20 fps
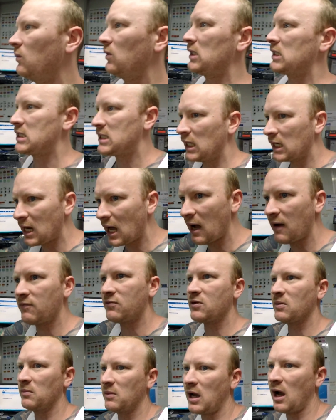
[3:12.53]
we did have
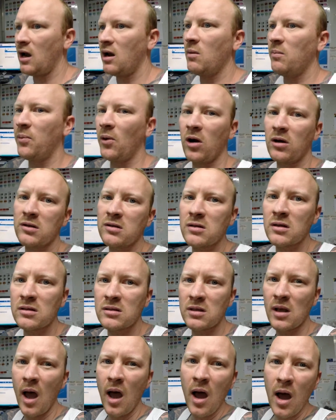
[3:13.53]
some color
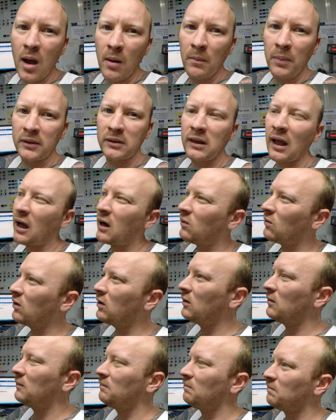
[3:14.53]
boxes, but they
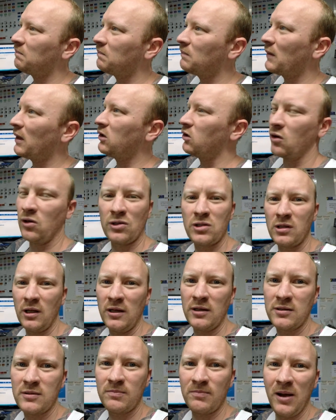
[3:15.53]
were
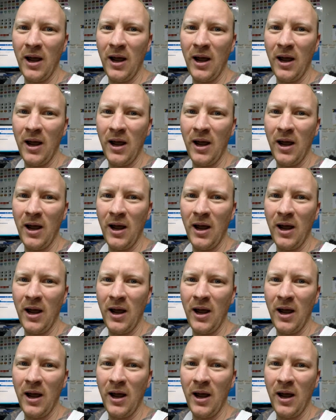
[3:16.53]
useless.